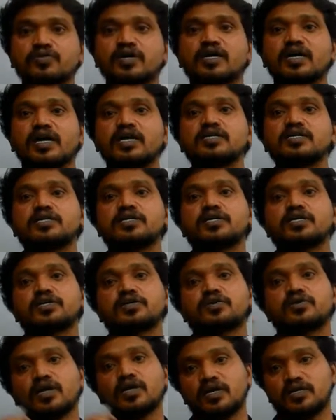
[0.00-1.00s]
are calling
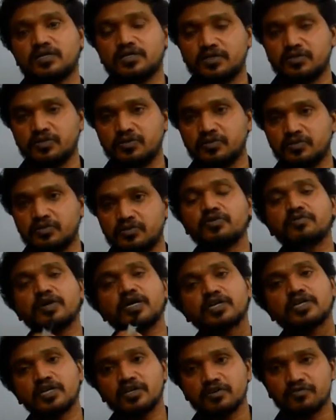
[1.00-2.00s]
reticular tissue.
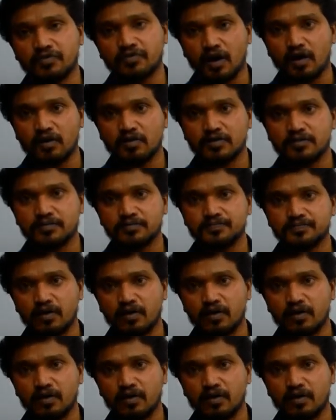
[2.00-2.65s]
Where can you found?